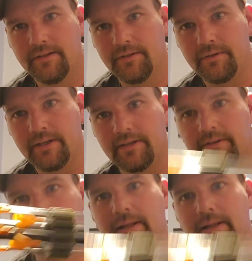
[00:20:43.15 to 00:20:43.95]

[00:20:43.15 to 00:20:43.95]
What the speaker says: New kid on the